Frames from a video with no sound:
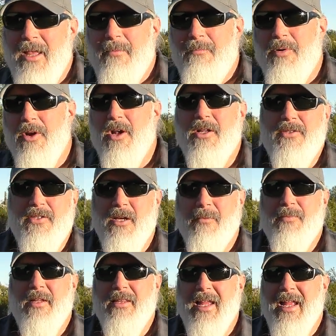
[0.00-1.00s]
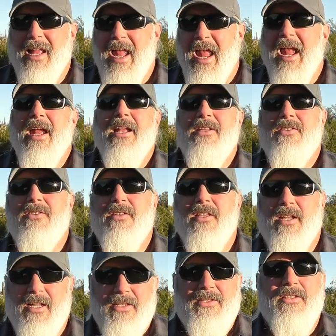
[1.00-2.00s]
Put on something that aids
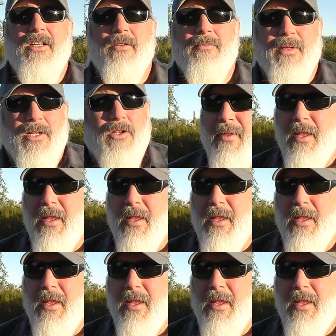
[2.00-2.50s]
the concealment.